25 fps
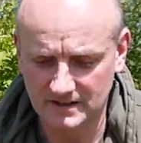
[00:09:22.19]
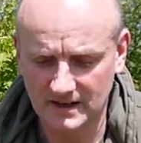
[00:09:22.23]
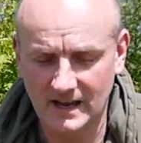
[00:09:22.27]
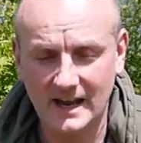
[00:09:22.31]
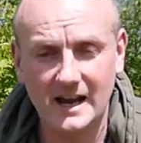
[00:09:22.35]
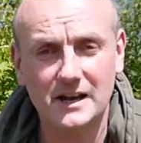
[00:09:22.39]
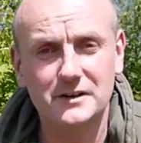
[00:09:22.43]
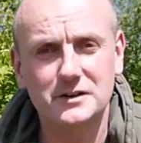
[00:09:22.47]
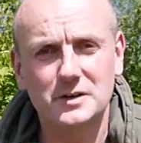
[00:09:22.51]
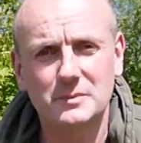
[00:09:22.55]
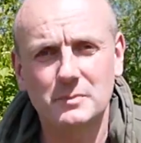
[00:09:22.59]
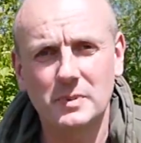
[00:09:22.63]

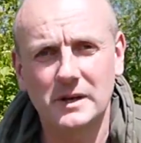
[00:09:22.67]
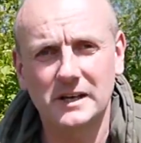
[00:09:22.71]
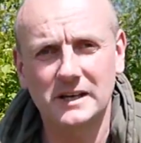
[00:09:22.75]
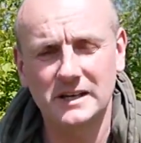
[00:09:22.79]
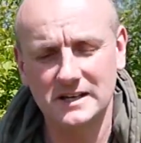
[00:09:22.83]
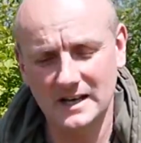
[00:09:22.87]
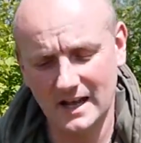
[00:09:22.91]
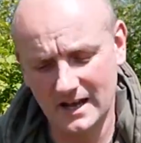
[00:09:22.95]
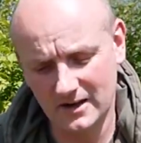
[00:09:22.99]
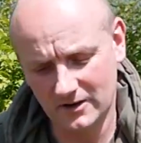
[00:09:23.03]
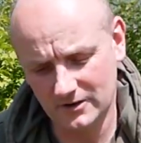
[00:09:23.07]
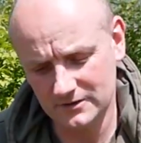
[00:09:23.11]
how do you pick
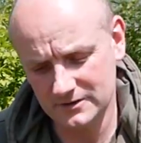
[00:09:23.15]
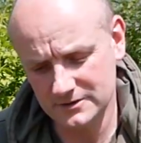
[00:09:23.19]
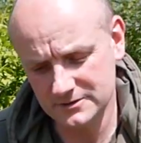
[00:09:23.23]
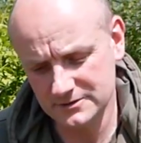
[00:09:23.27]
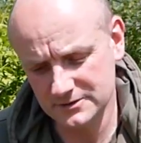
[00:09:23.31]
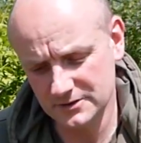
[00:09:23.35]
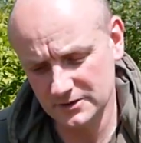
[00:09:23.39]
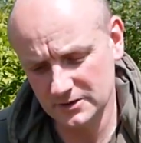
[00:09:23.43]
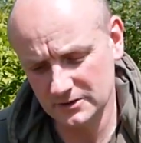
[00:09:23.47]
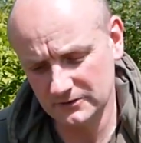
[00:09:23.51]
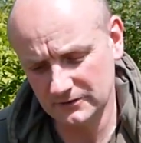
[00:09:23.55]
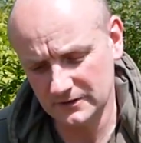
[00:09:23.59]
it out on the
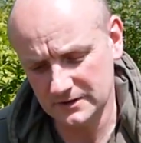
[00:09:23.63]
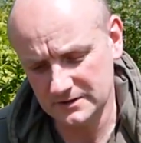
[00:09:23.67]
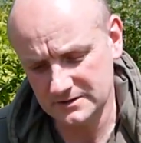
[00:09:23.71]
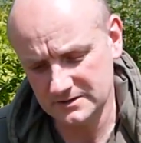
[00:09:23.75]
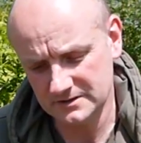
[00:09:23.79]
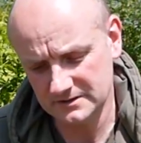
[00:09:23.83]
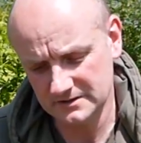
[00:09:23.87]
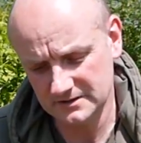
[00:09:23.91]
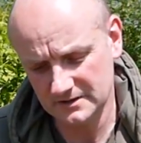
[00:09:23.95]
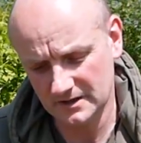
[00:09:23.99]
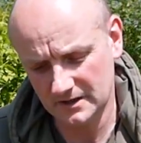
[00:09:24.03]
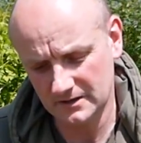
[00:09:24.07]

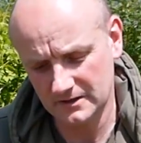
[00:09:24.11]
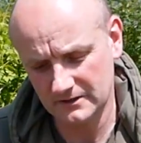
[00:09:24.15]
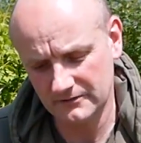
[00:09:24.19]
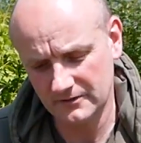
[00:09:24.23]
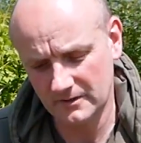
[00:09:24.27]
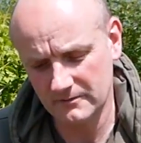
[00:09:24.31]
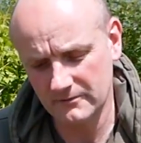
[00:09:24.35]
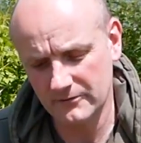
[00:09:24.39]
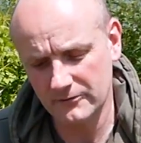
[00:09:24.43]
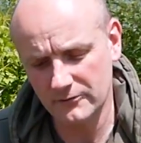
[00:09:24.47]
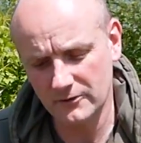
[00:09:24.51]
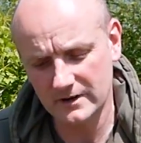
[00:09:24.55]
surface? You know, if
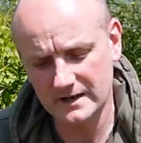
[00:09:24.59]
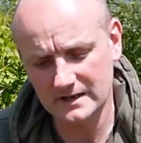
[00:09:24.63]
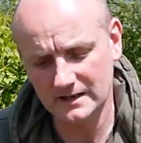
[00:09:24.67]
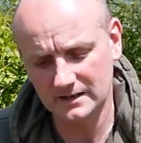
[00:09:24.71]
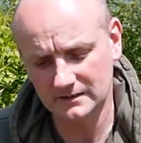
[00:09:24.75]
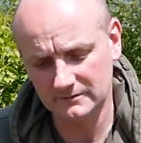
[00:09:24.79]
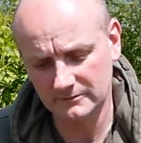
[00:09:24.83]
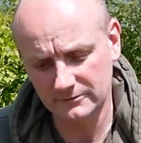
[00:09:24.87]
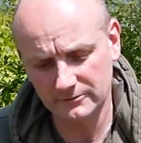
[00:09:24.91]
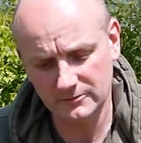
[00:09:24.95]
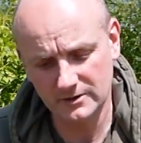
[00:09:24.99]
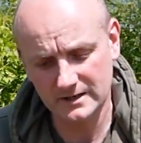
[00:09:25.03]
I'm
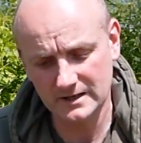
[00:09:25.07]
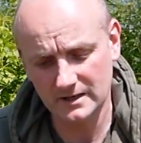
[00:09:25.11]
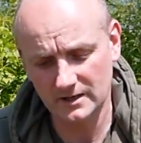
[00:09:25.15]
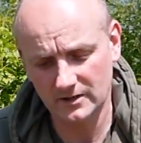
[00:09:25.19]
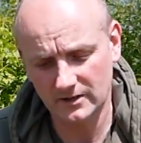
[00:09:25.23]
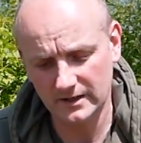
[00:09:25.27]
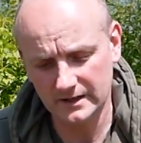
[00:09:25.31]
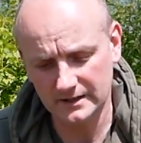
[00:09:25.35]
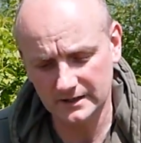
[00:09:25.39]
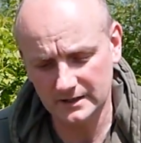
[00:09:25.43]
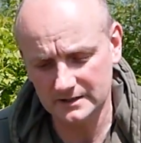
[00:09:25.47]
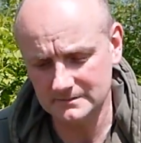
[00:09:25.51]
free
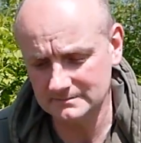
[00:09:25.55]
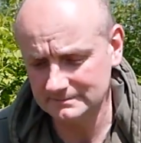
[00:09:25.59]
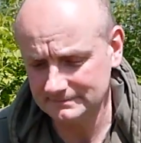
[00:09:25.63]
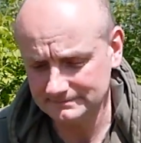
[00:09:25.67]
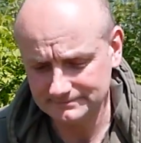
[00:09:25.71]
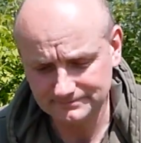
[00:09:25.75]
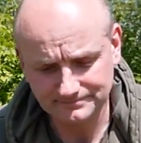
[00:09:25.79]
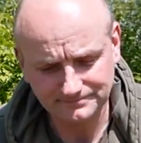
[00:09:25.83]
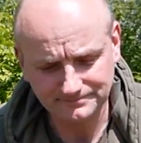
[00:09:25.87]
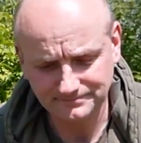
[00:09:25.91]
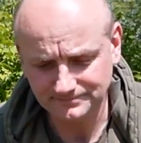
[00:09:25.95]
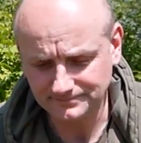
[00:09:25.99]
lining,
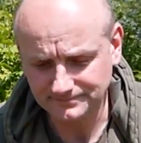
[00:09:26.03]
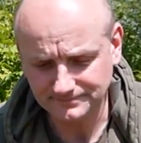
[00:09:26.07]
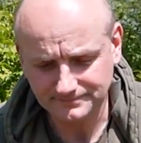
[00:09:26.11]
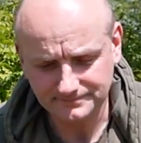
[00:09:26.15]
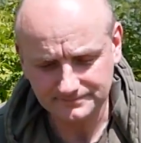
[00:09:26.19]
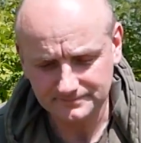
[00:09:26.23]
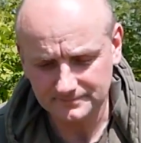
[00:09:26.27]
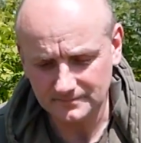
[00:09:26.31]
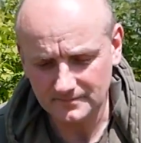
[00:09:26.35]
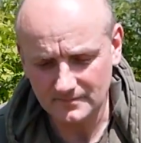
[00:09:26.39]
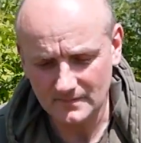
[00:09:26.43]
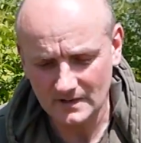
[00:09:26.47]

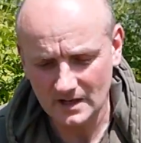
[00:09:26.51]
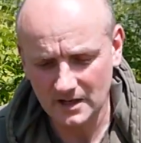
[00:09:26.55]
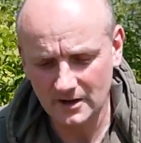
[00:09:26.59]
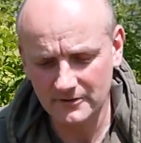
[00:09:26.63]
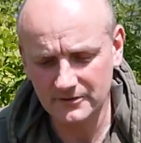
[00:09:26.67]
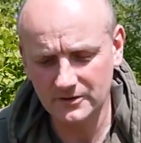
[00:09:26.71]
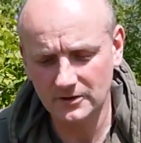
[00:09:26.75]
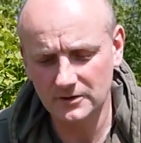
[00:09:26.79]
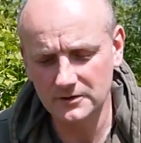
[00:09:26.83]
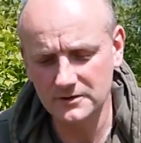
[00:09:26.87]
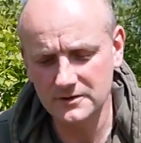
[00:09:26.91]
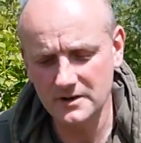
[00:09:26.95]

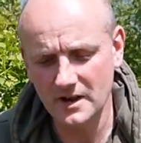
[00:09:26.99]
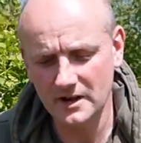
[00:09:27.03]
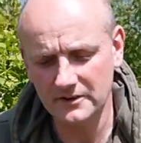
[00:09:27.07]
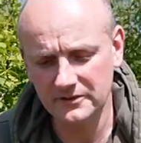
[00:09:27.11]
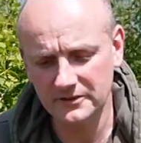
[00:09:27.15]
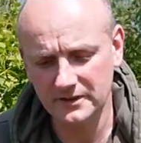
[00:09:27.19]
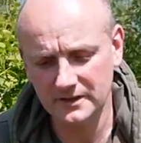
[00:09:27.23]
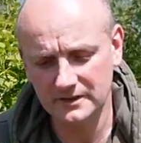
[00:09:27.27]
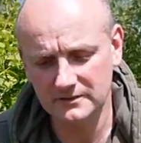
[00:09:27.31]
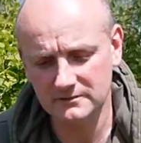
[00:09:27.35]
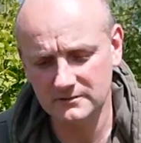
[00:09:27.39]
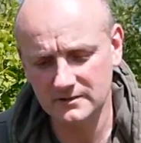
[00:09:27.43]
I've got
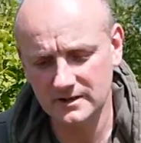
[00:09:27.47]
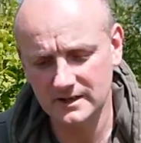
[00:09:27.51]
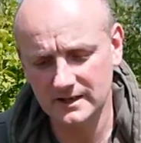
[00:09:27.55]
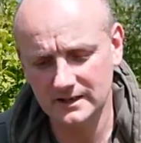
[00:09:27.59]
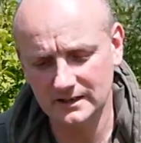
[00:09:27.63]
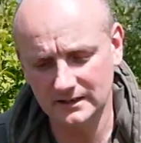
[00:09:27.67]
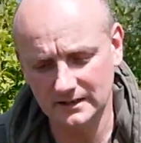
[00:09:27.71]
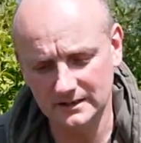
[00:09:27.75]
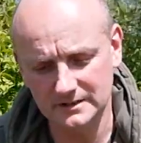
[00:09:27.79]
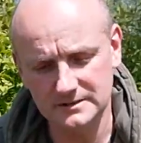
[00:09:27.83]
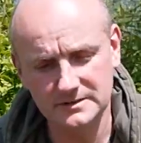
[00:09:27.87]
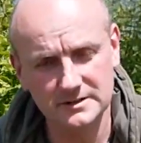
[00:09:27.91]
nothing
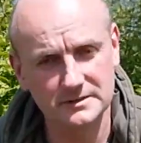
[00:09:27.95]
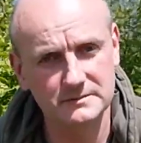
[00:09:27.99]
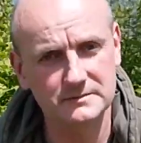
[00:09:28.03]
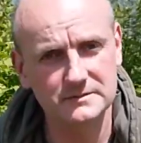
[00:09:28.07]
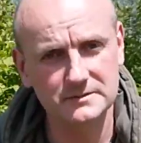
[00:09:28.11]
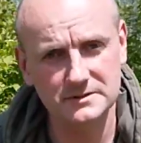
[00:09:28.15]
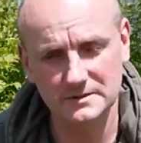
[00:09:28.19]
really to